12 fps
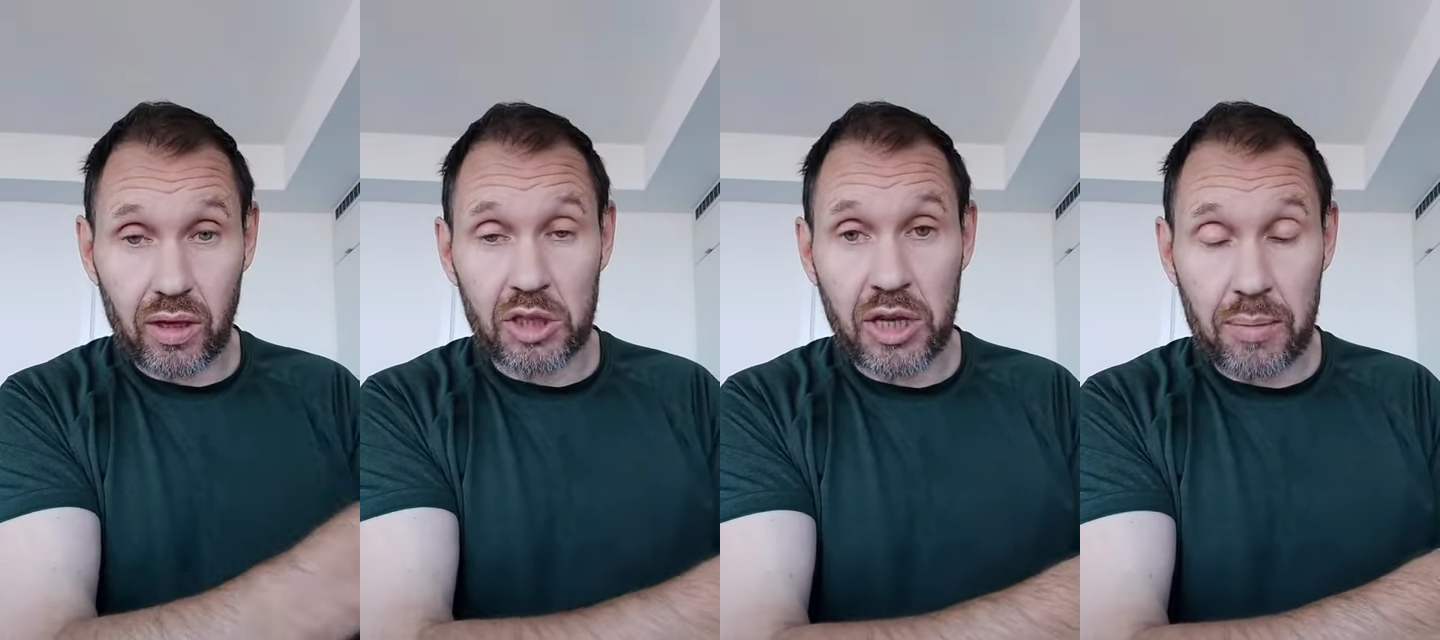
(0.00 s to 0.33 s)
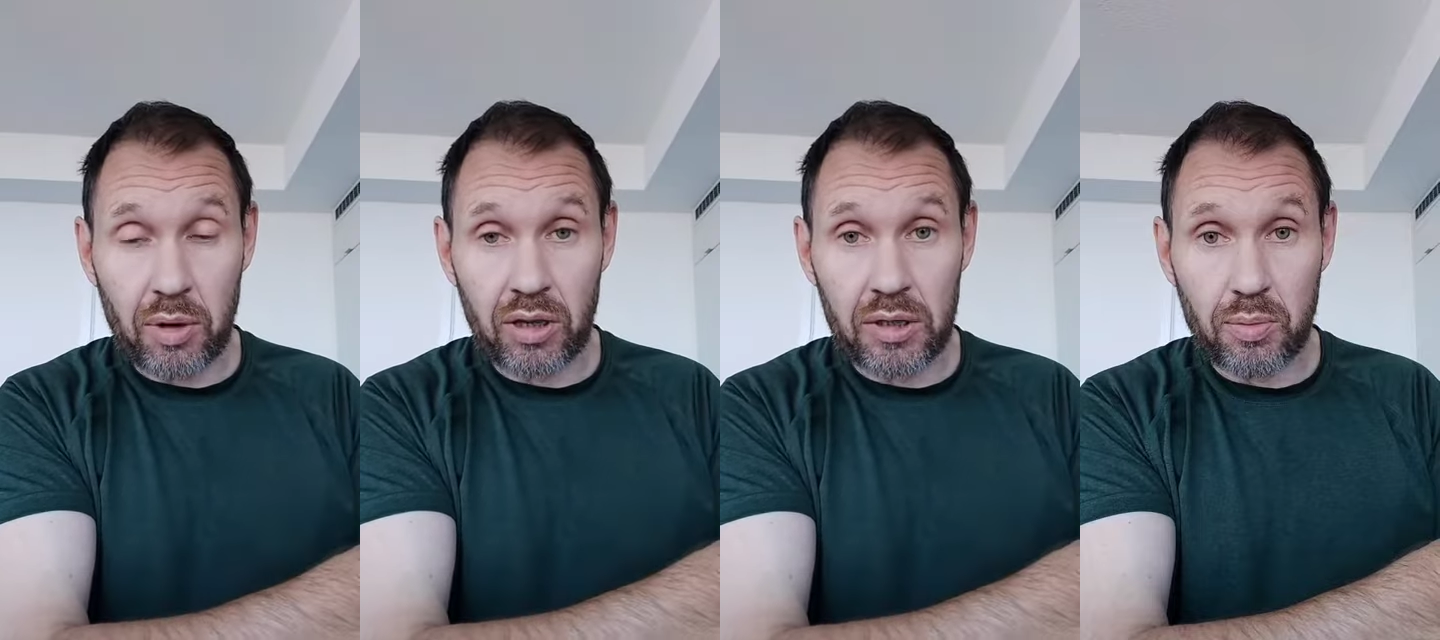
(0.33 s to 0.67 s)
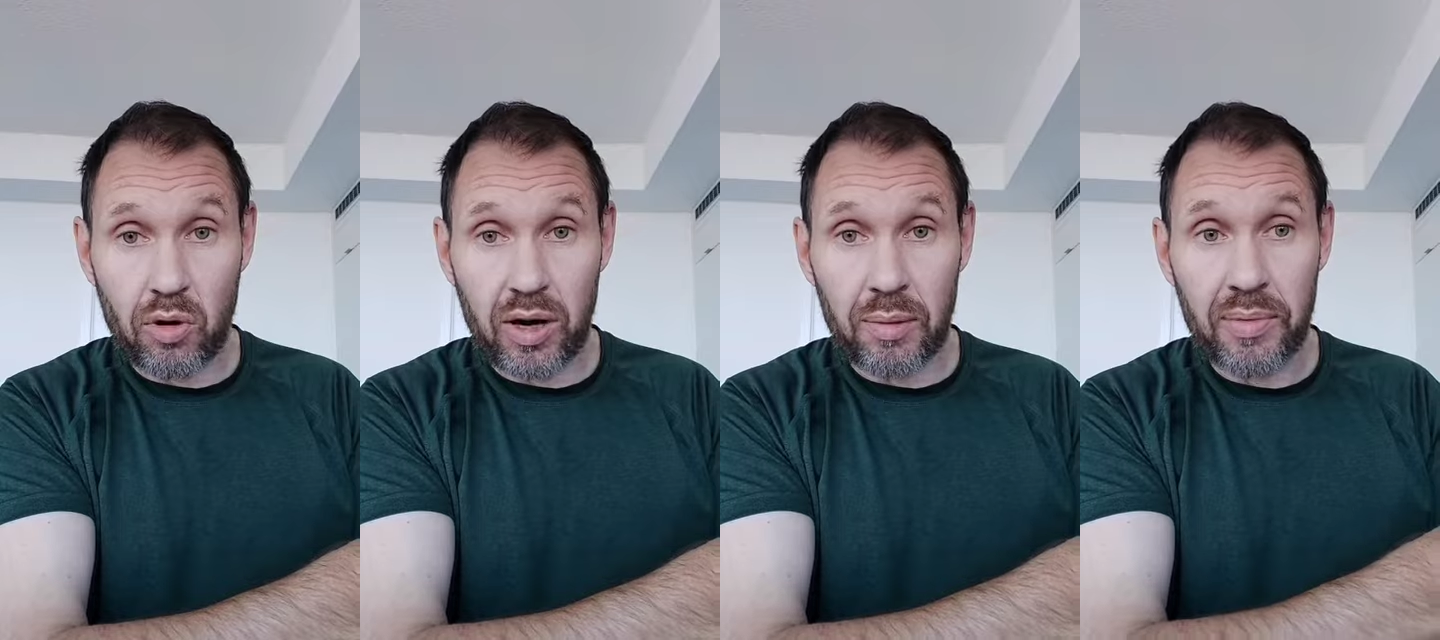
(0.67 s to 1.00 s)
Chad Bartlett's
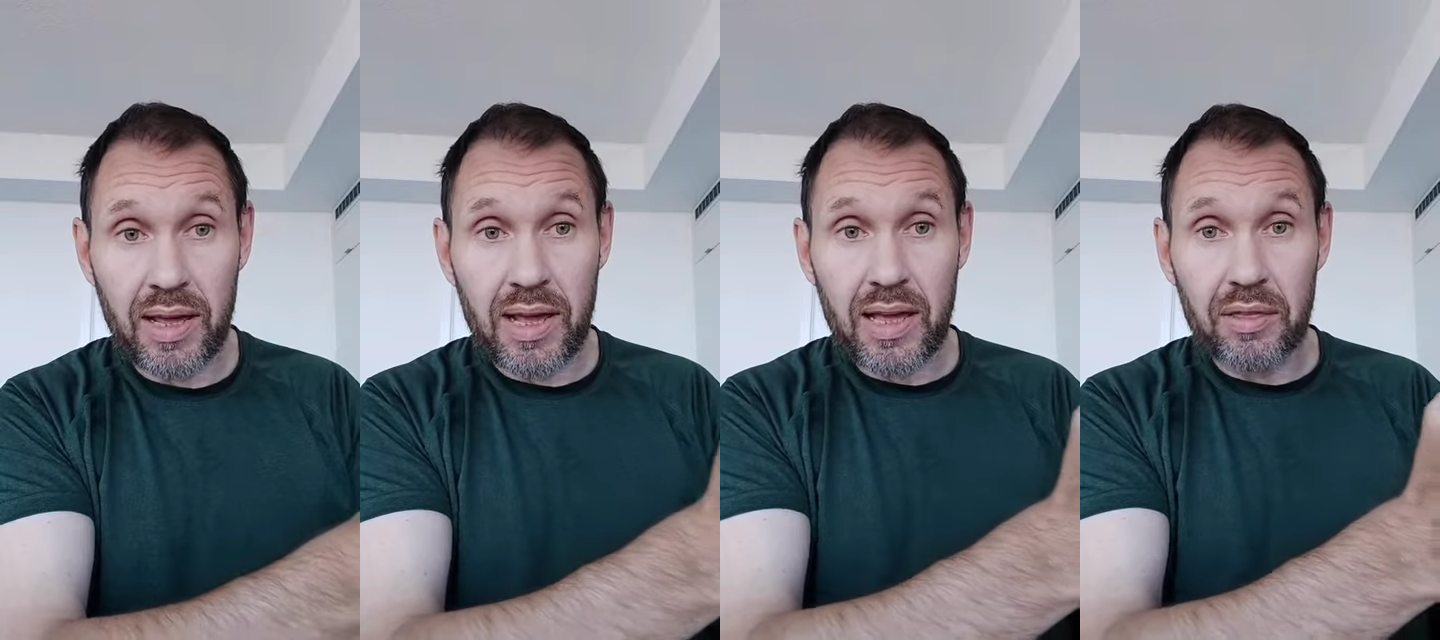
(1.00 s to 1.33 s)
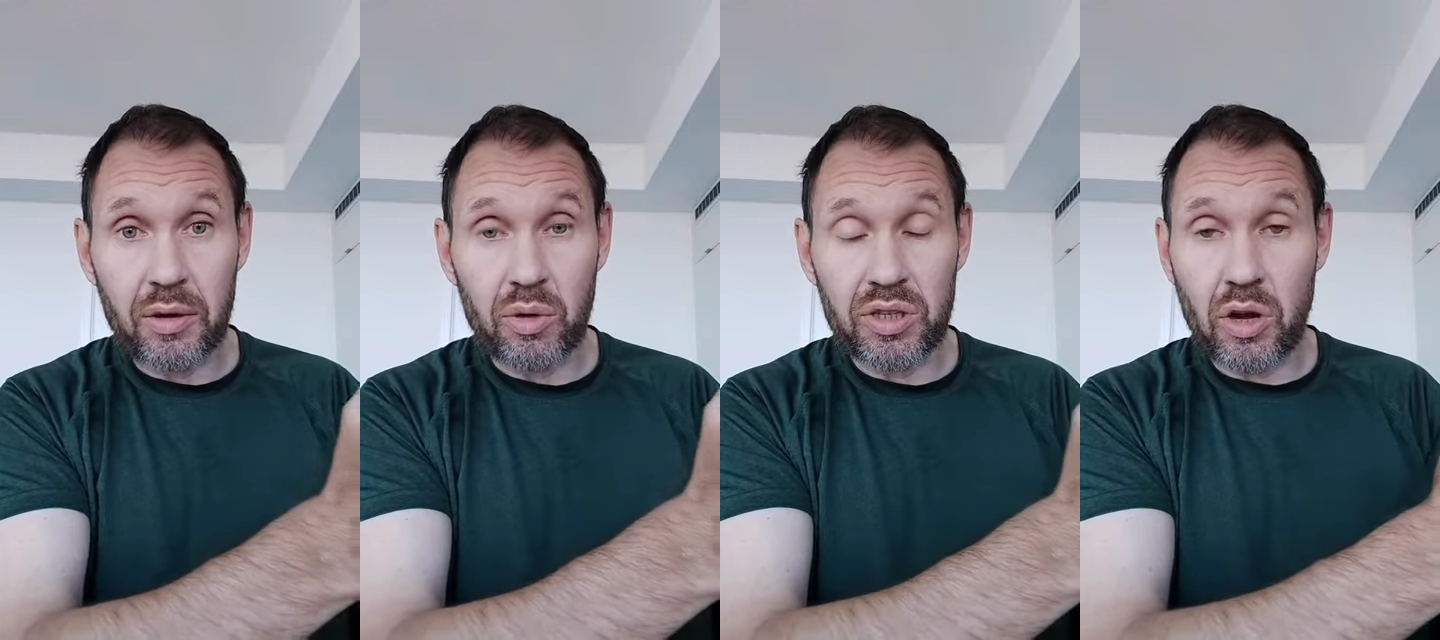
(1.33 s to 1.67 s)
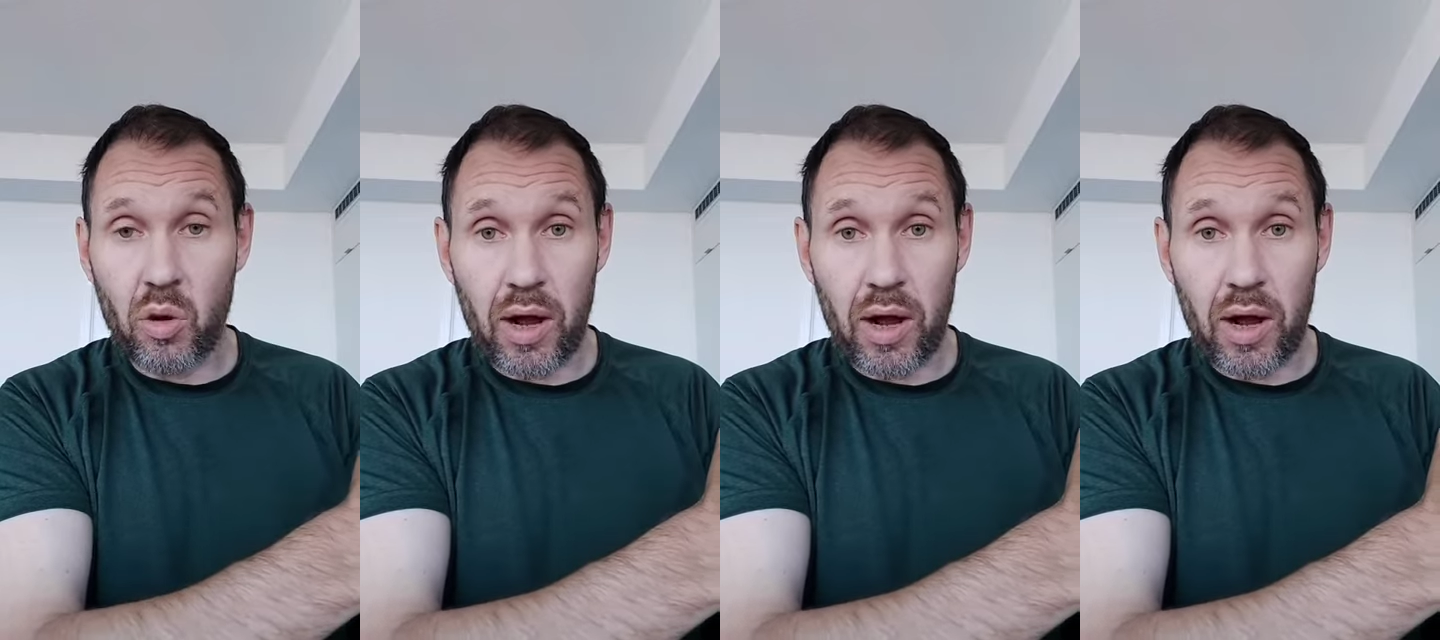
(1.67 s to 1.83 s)
program, there was no